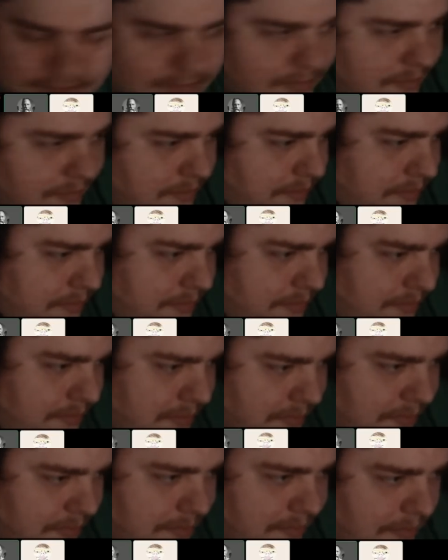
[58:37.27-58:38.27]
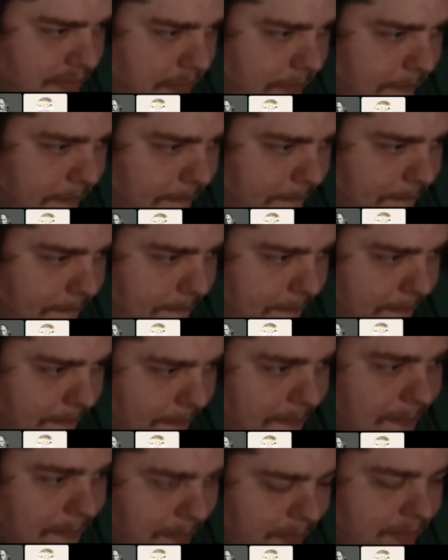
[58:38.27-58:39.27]
such a big difference.
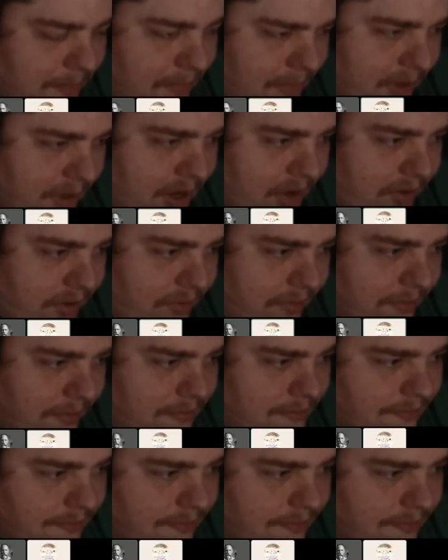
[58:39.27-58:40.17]
But the